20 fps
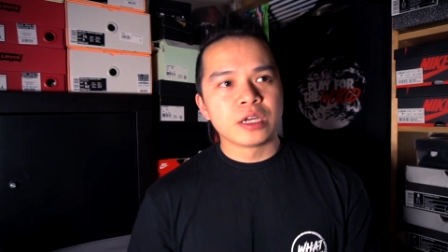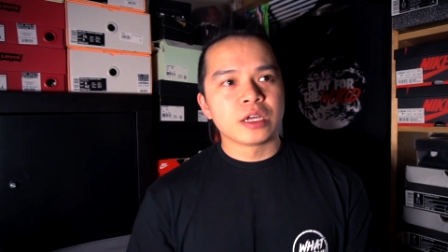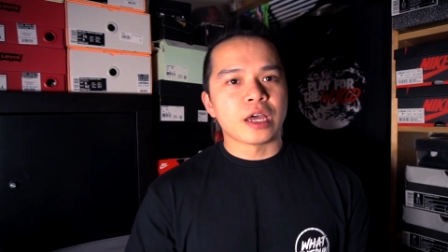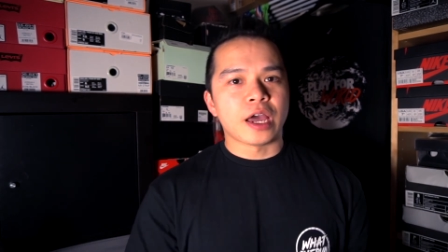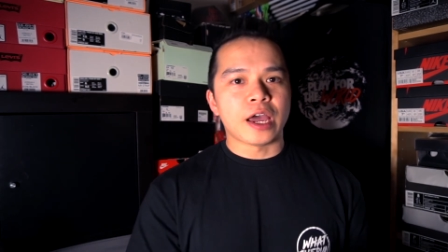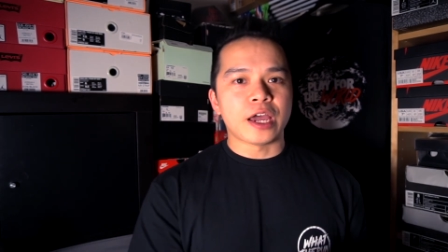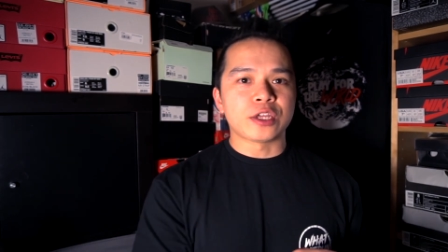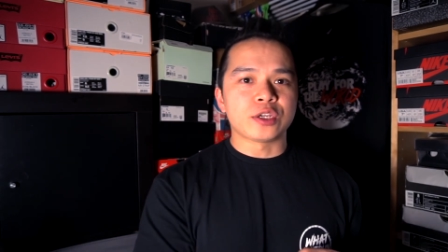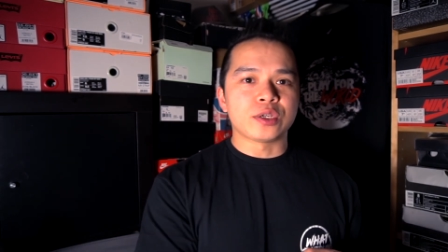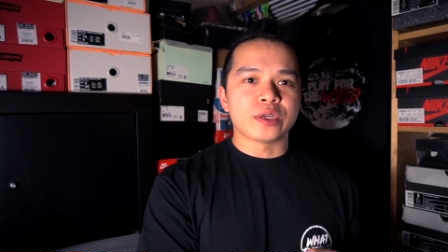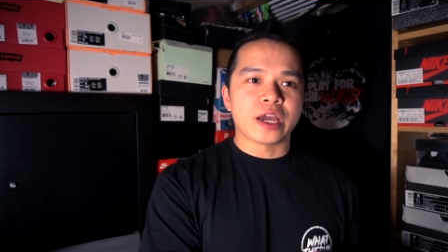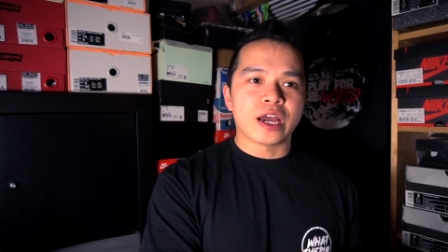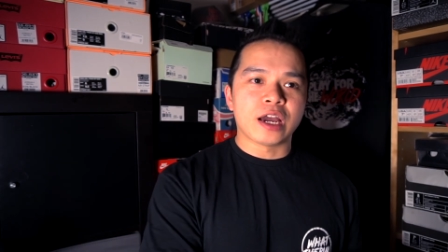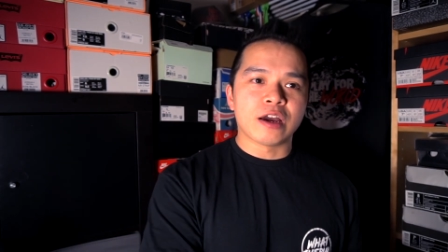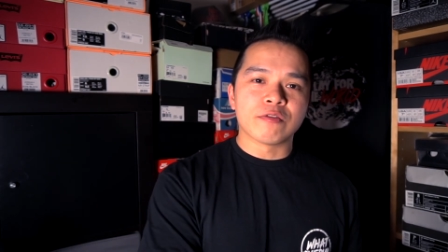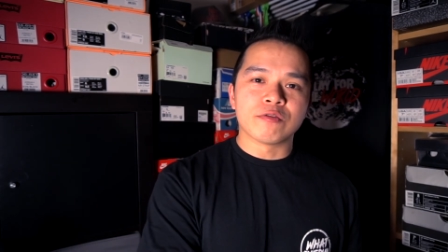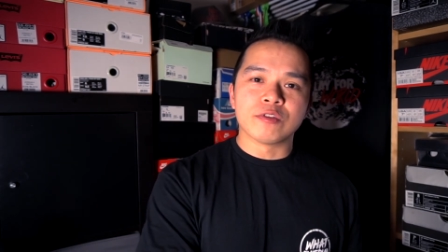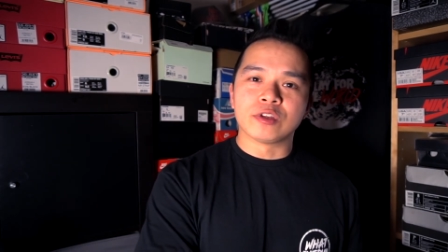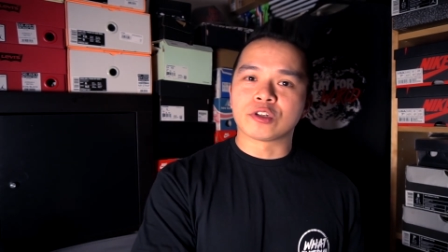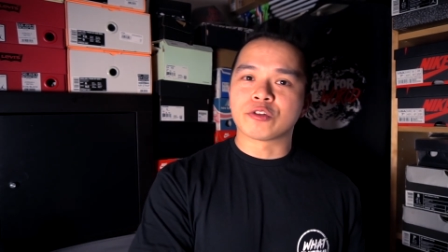and you
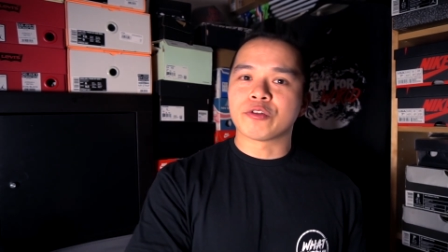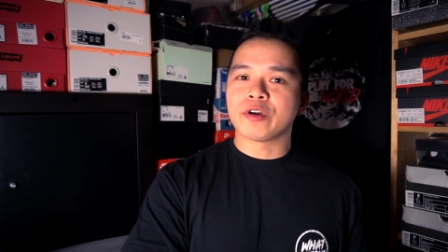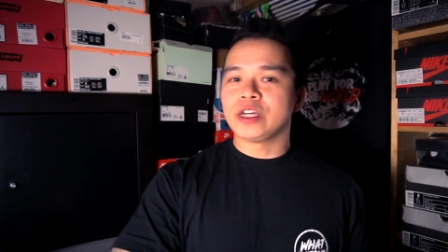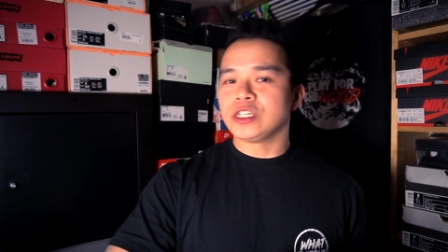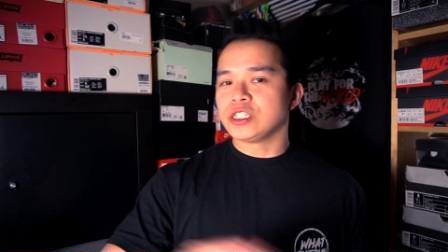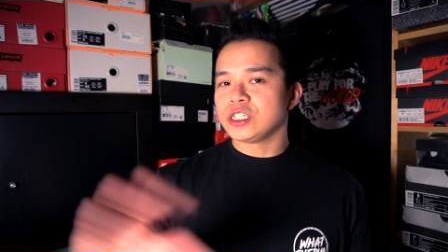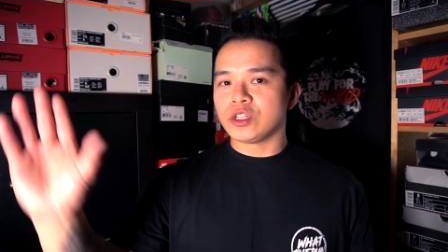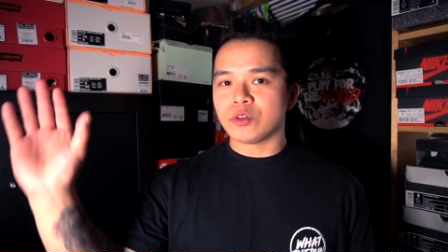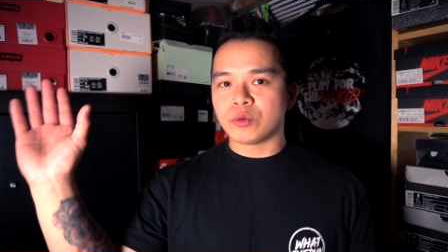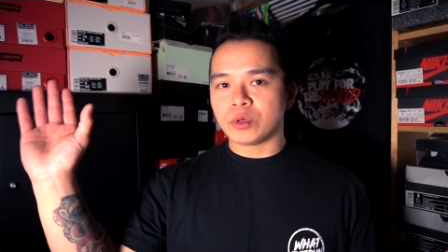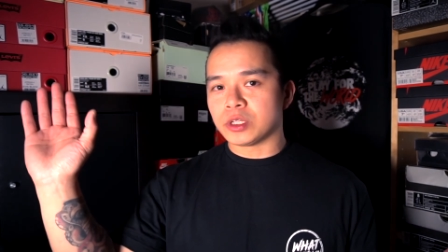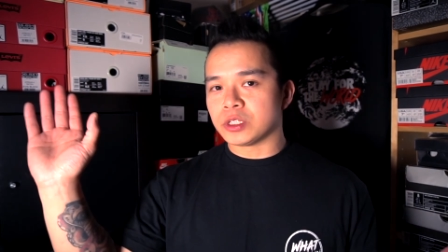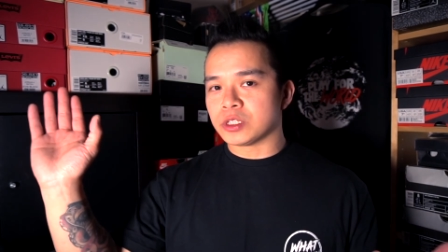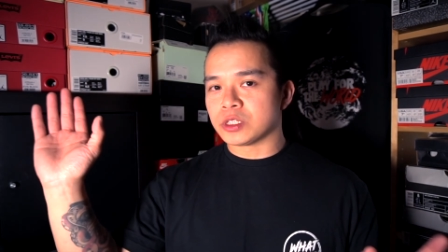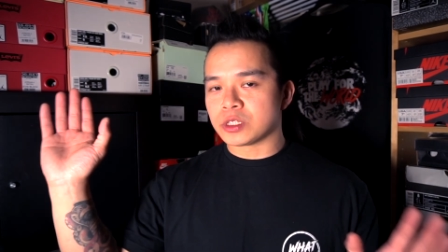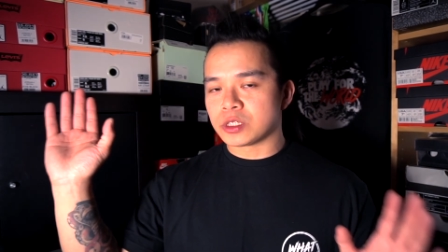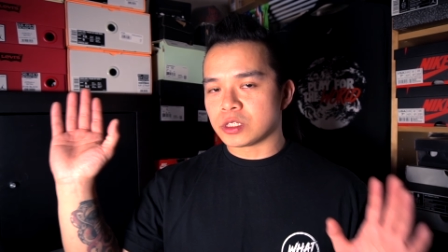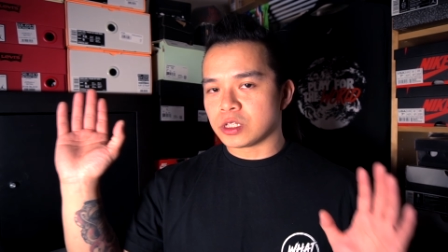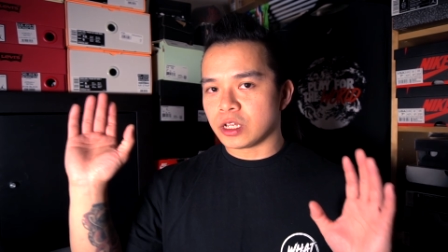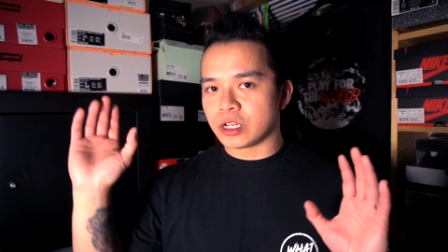have the crazy
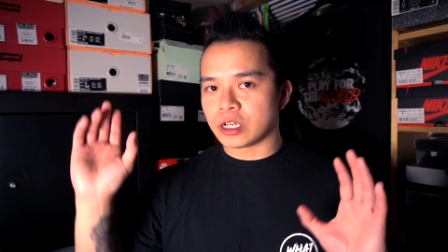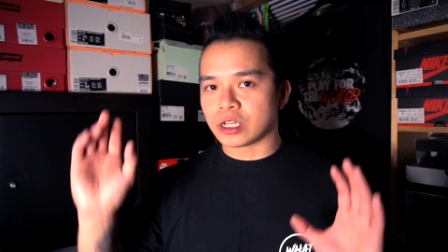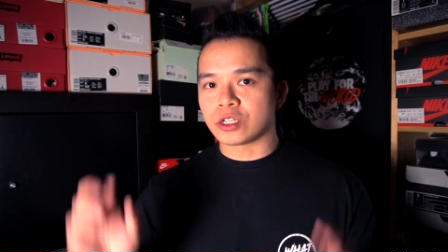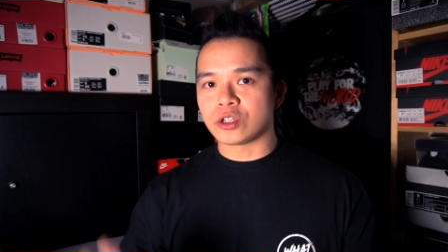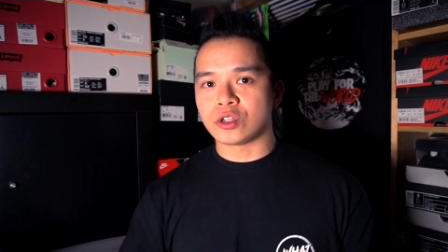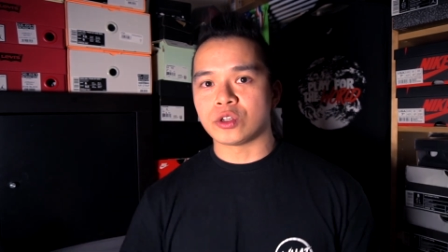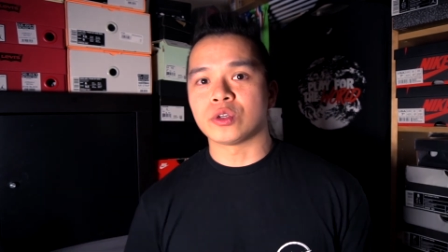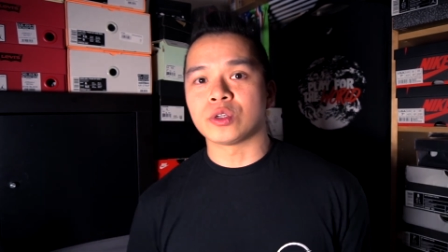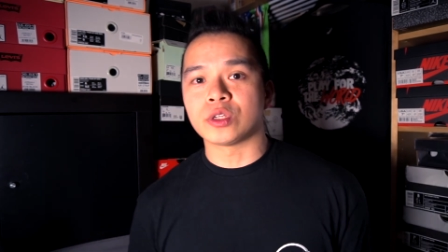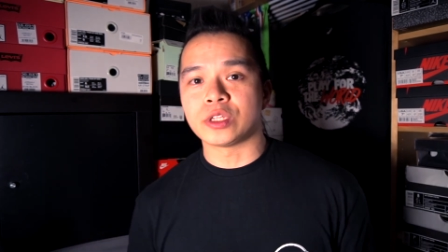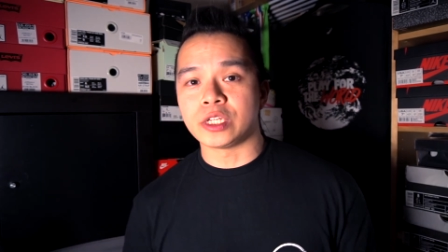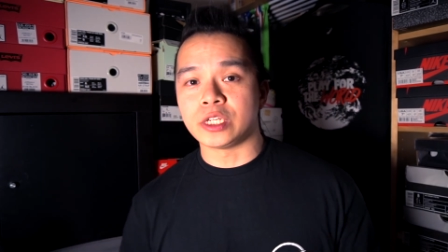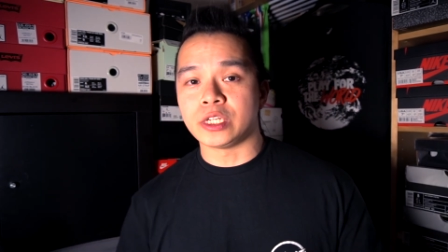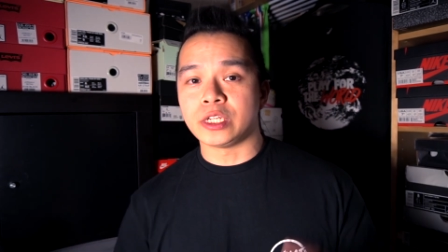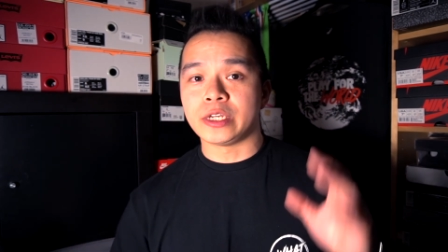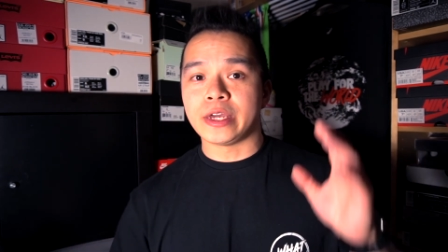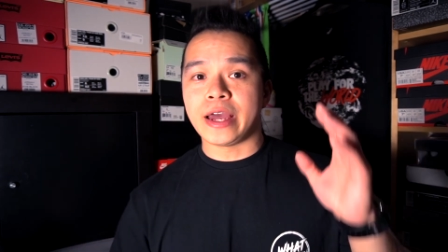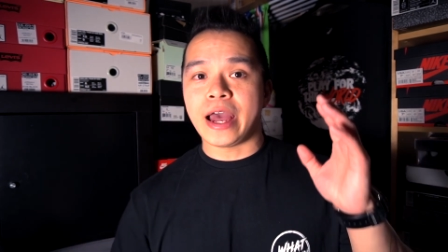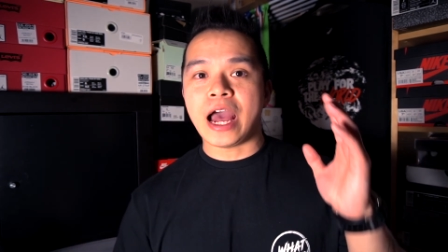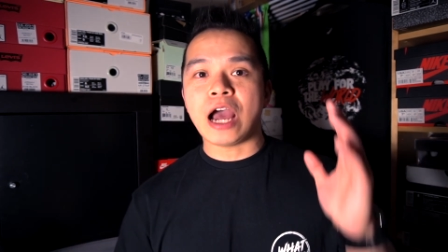ones like you
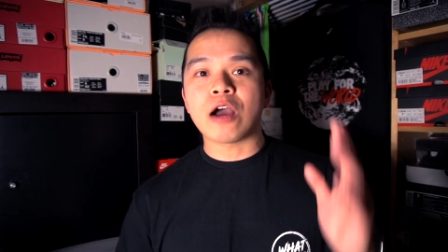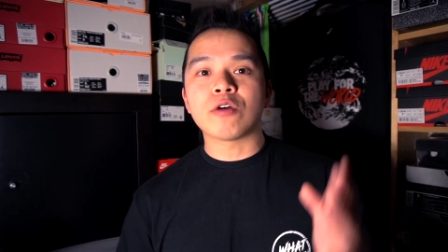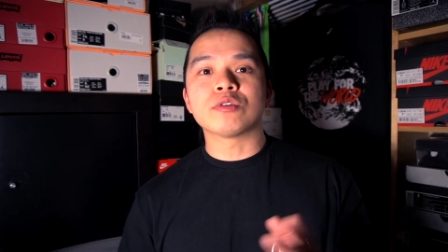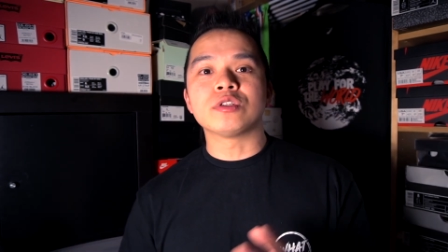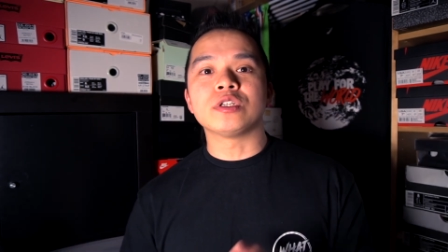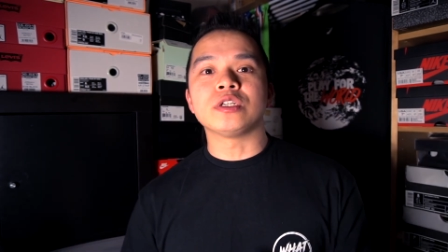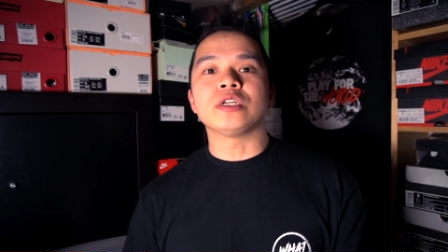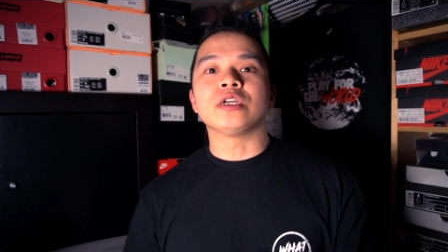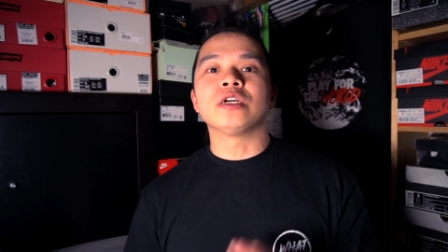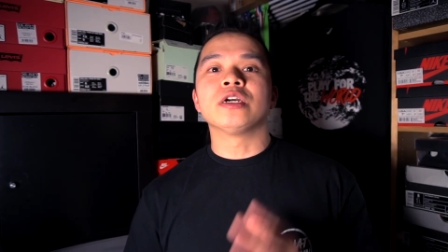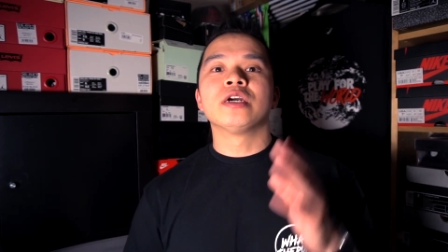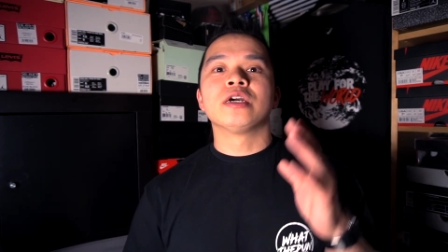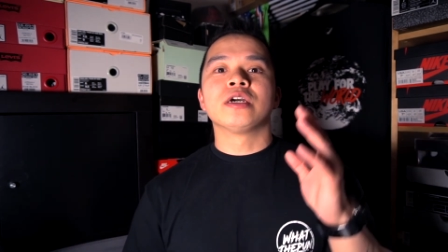the Audi